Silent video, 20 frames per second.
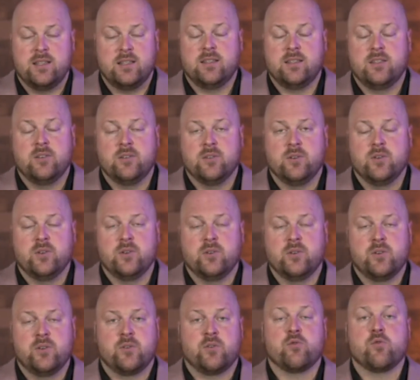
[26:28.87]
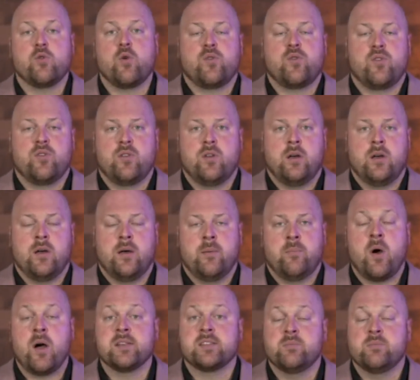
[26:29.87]
your growth
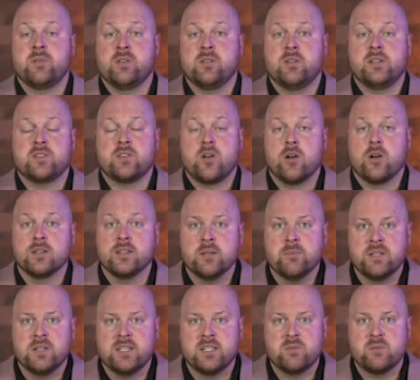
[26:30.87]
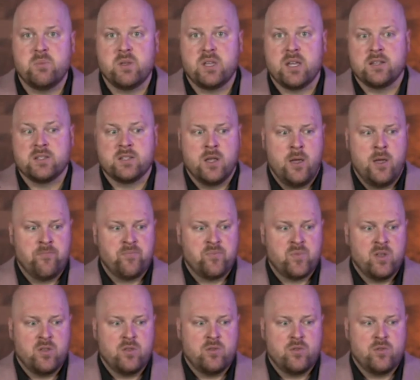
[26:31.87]
possibilities are limitless, because
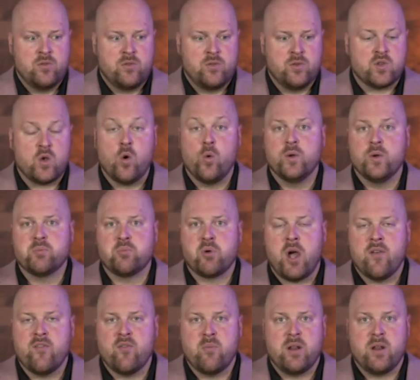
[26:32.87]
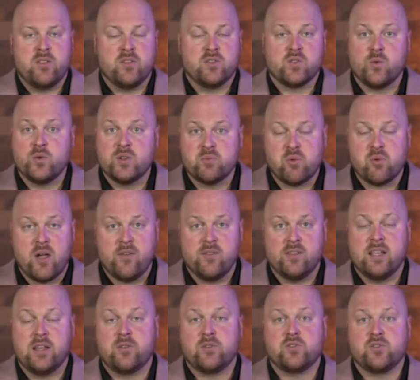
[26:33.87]
there's always private money. There's always private
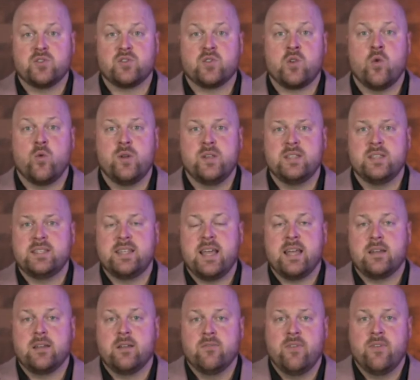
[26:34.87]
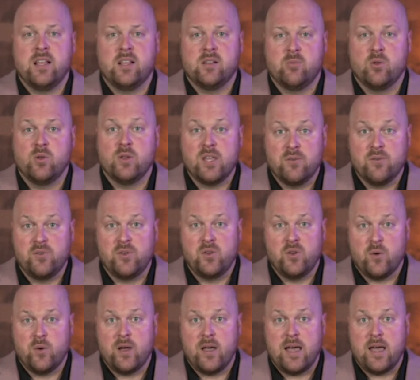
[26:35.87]
lenders. There's always debt available if you
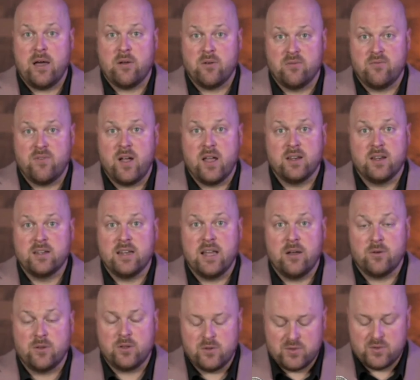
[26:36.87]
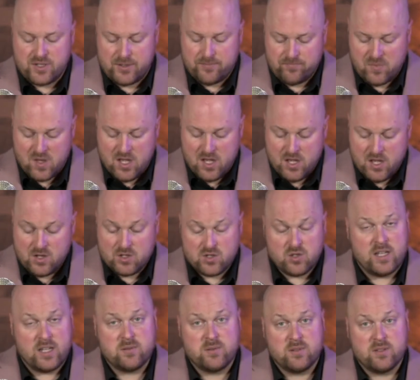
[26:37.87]
know how to find it and how to use it. So
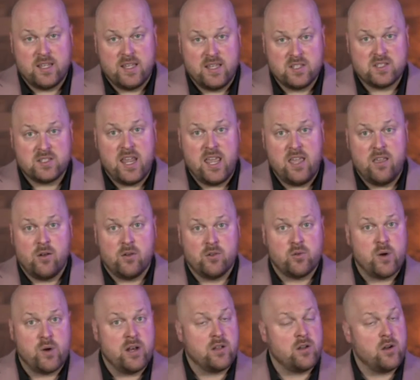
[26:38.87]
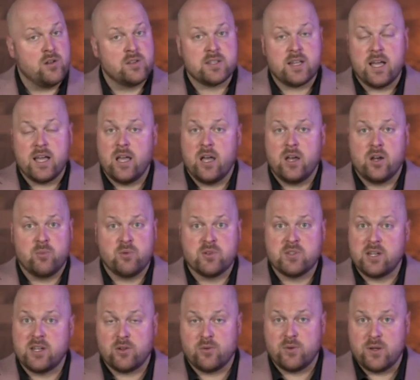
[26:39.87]
that's his take on credit cards. I
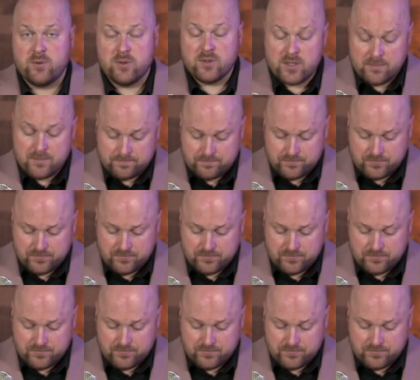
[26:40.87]
100% agree with him.